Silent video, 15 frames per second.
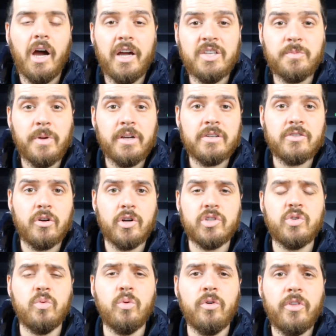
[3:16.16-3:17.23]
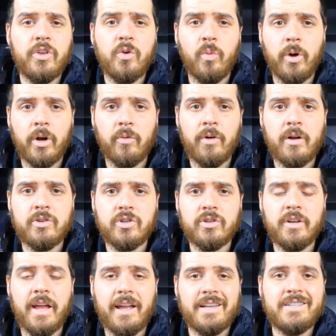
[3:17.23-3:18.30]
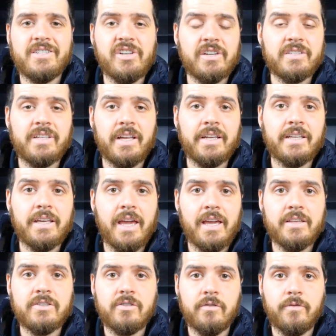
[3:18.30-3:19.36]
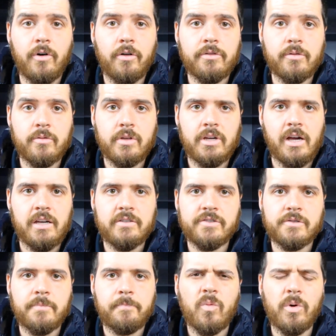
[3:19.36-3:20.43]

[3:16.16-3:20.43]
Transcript: Ice picks are a tool that you wear around your neck just in case you fall through the ice.